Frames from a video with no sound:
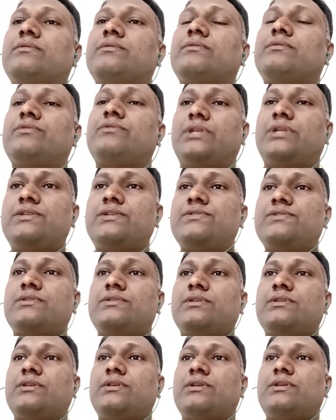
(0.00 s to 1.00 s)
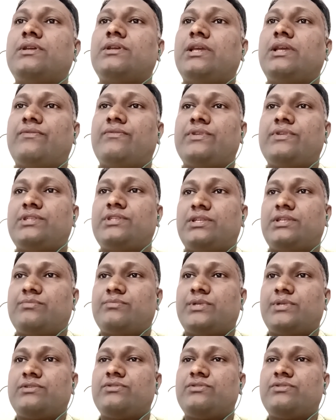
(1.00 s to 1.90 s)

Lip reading: drugs every 6 months.